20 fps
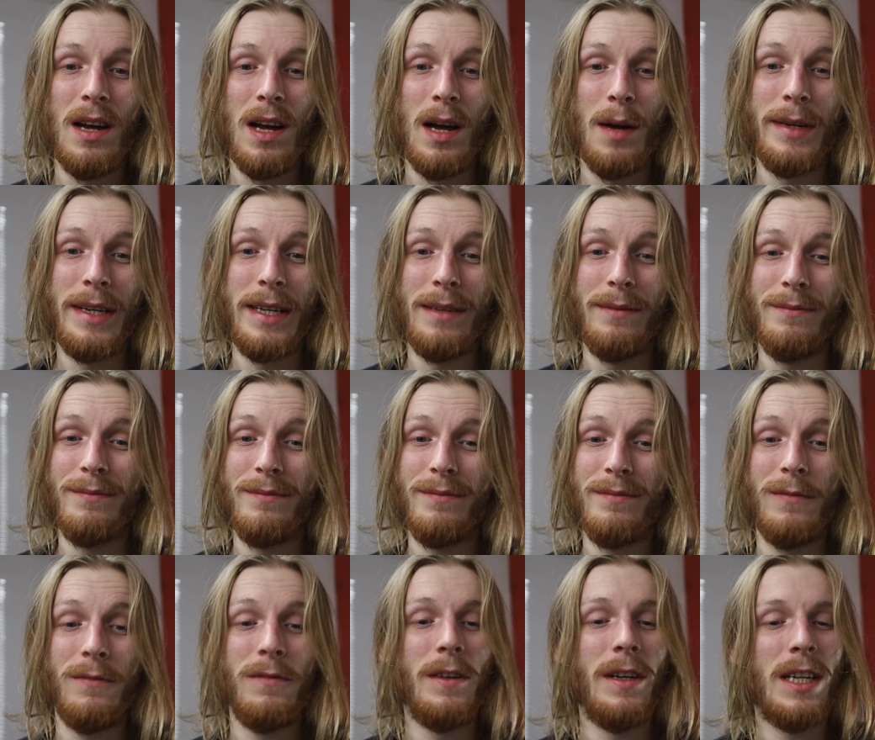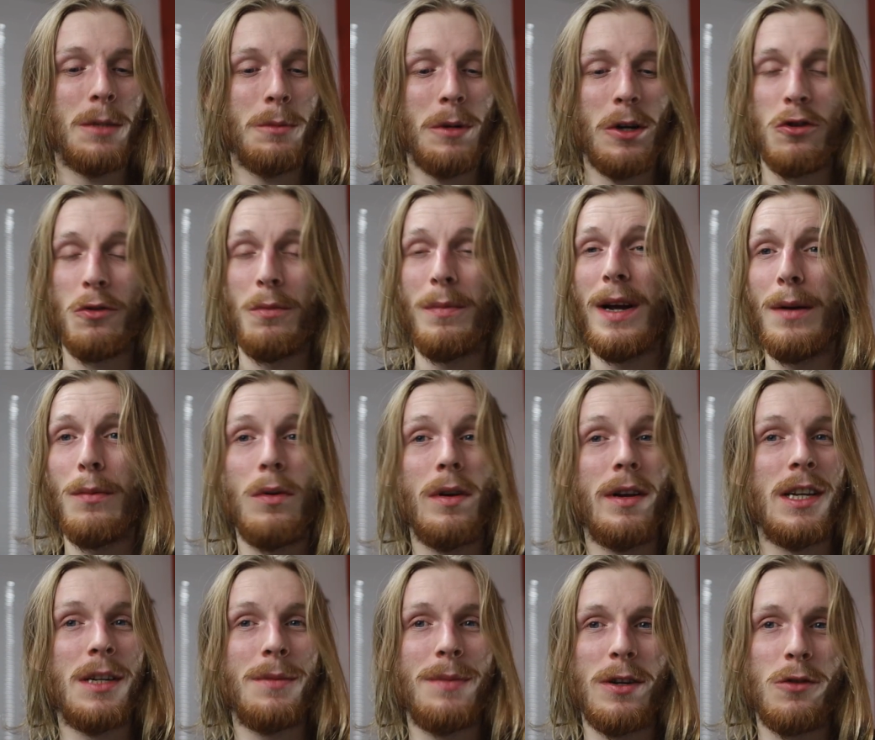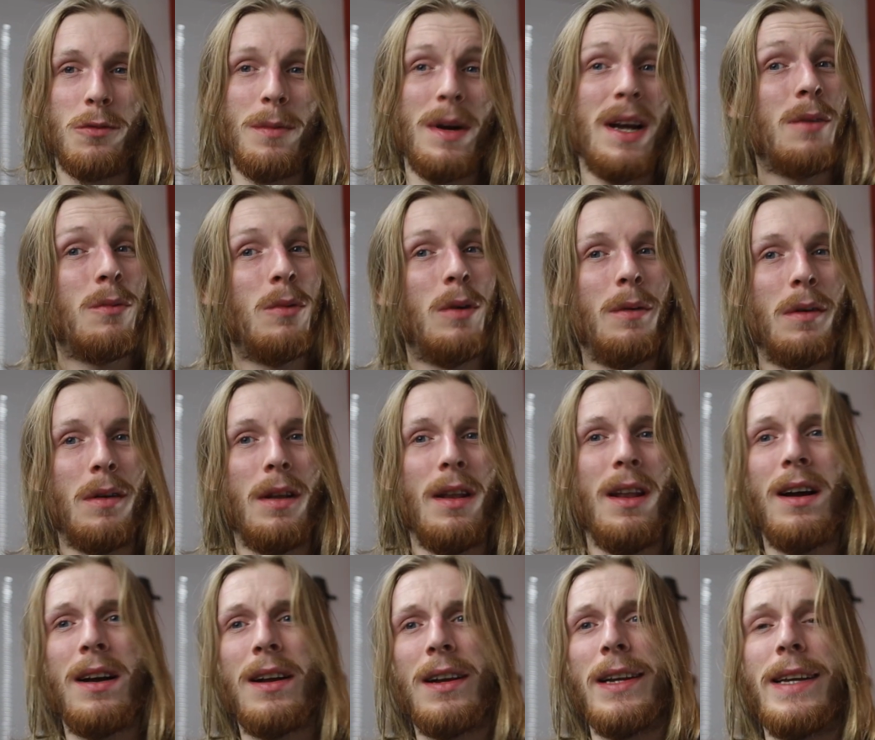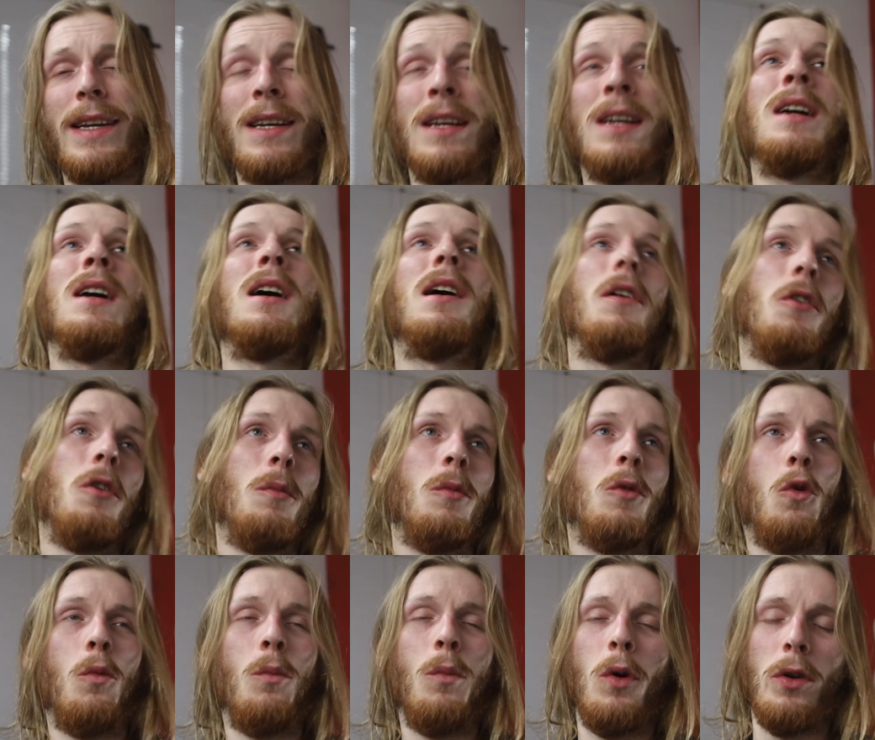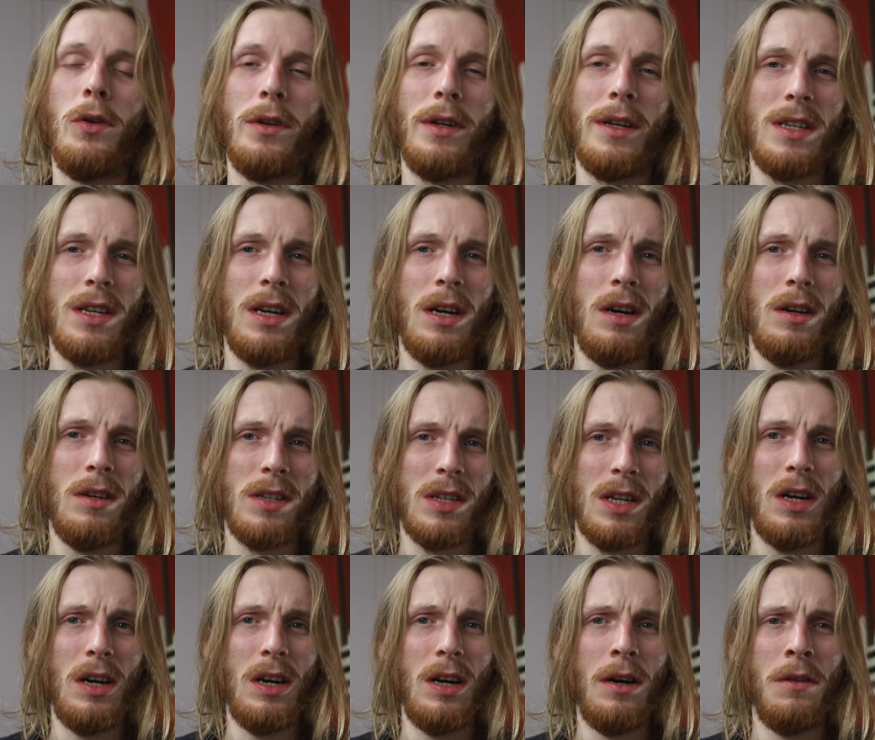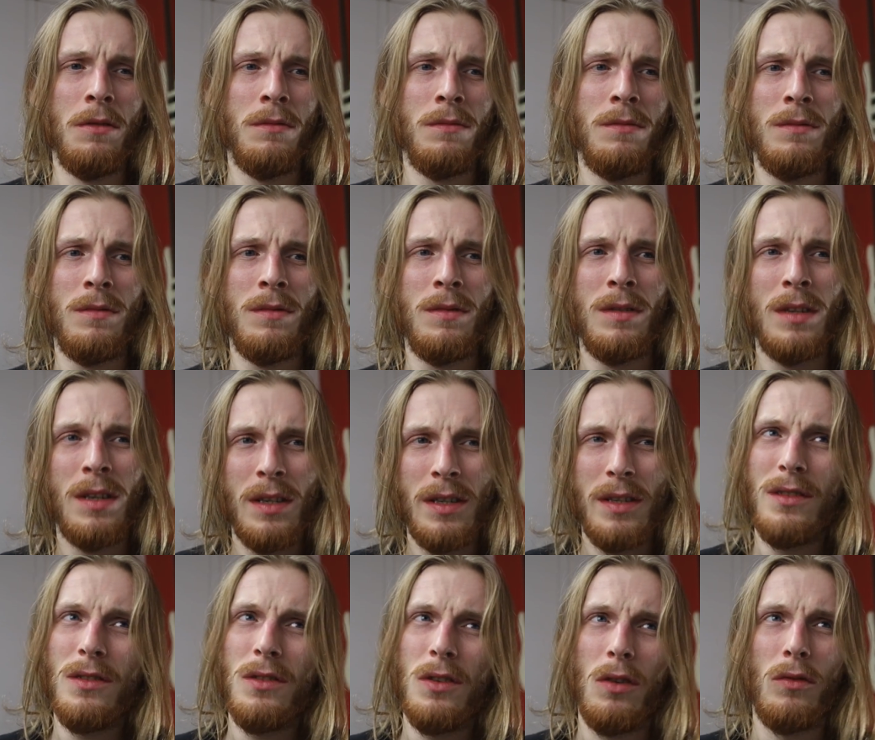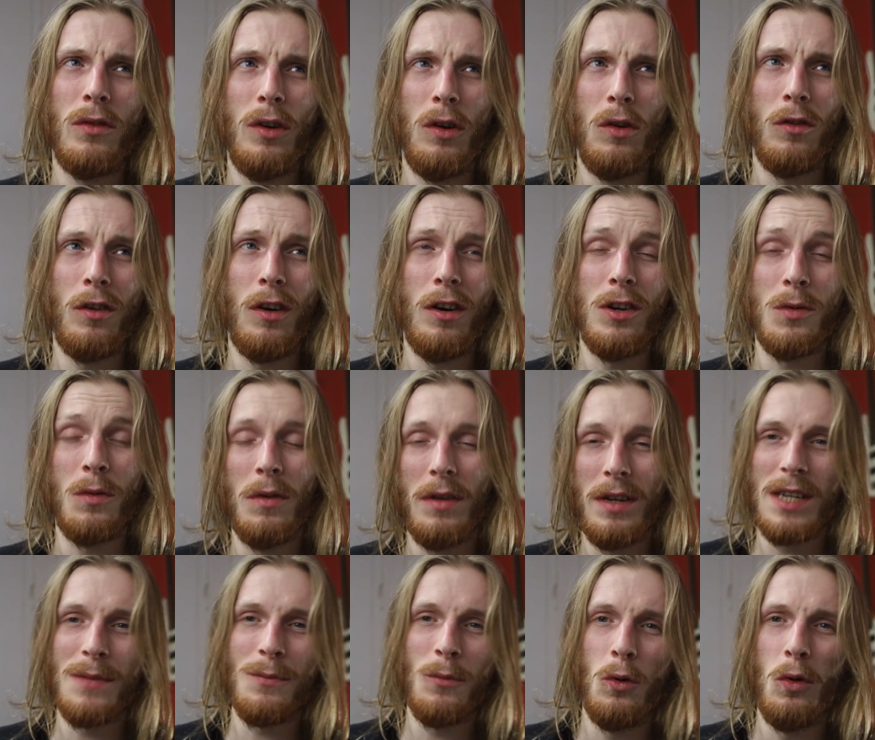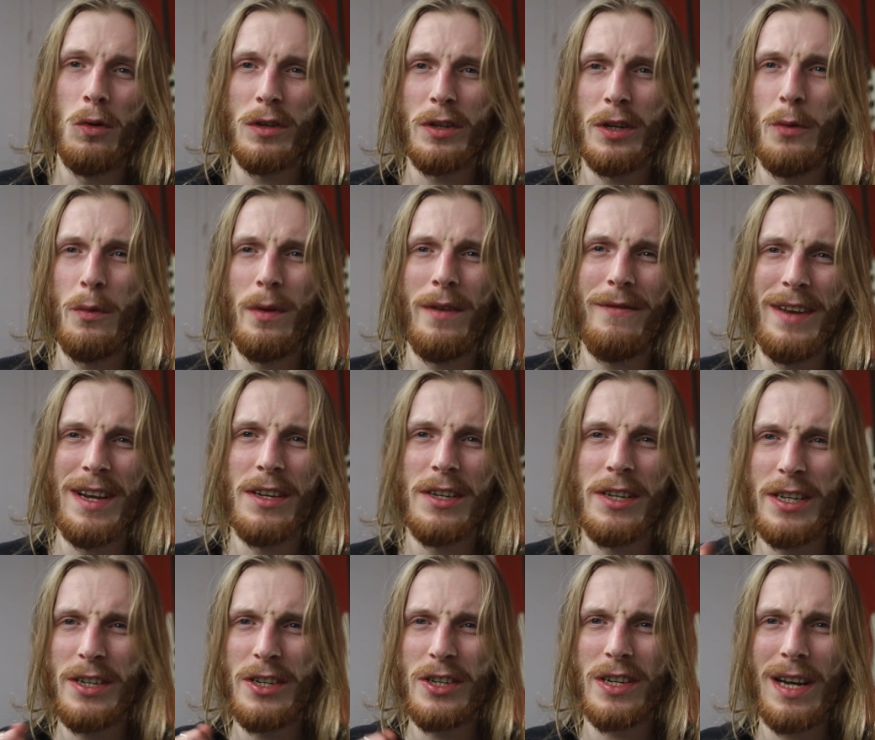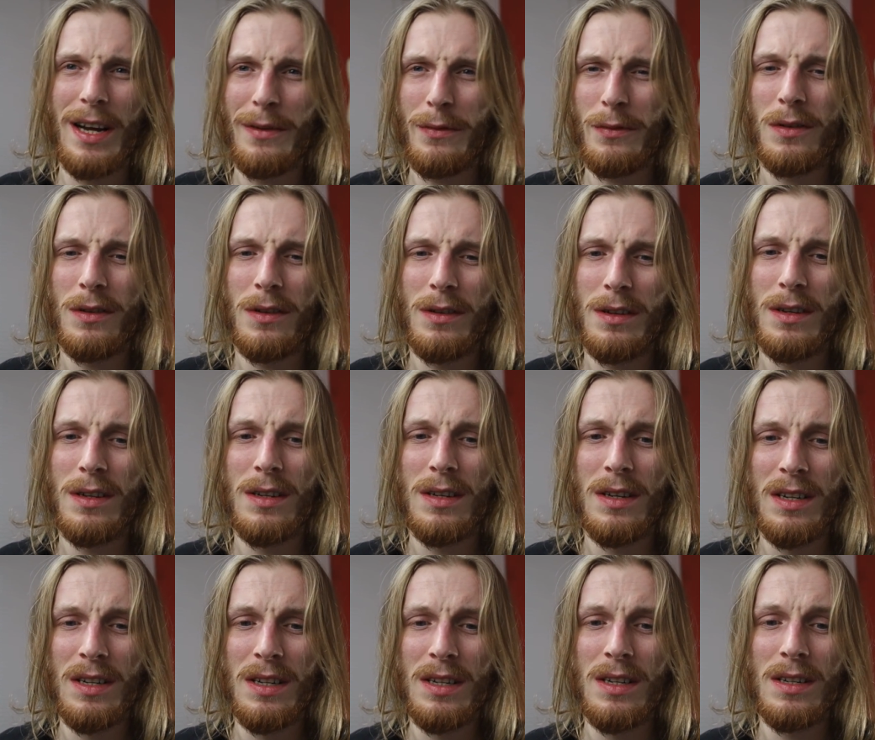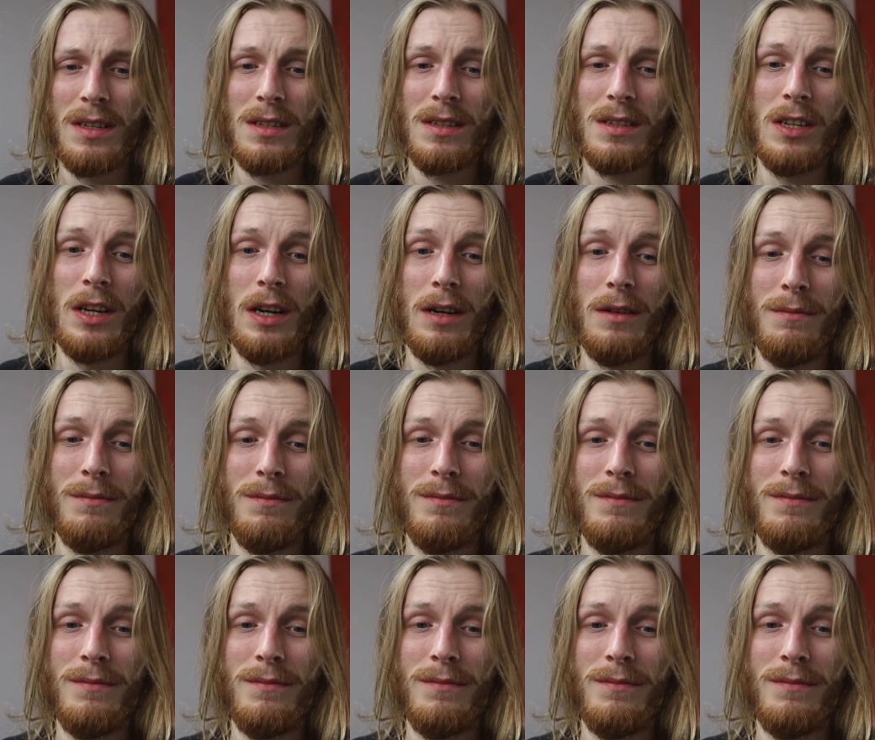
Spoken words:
I mean, for these special paperwork, luckily, a lot more modern guitars are not real rosewood, it's more to do with vintage stuff. So,